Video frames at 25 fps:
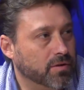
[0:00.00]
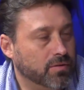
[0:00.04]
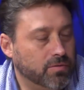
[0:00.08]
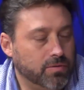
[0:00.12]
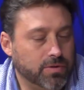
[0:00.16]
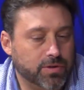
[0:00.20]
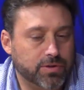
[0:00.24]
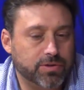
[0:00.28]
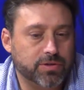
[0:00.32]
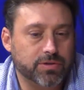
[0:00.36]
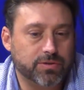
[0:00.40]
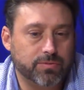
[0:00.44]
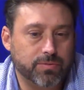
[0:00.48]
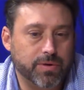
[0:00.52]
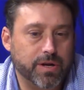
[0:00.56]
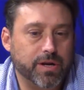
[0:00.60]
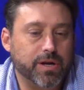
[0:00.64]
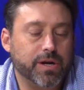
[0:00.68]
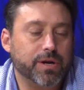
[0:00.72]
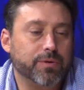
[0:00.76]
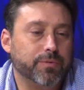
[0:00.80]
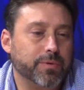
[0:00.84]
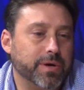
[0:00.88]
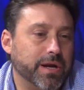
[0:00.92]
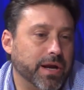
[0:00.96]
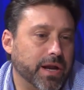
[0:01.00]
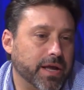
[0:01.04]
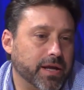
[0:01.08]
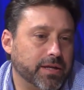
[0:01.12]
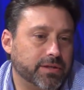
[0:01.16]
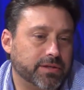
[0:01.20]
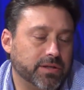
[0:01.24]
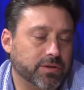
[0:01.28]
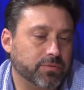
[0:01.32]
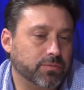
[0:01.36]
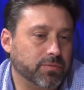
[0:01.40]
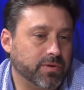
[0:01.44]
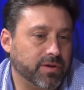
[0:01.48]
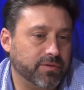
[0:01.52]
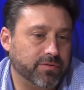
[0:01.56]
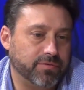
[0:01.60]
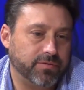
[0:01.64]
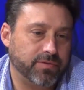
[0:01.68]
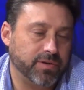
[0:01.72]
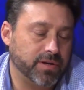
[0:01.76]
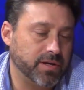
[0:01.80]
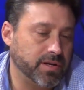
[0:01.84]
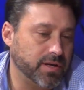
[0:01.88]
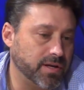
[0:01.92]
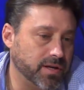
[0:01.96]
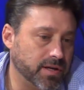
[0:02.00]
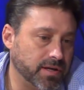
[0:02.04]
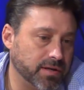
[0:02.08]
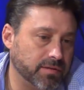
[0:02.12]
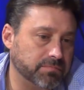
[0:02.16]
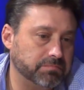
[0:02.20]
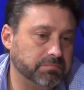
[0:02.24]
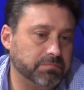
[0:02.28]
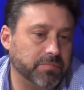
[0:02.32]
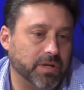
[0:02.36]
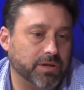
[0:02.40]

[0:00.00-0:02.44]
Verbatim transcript: which is really related with uh,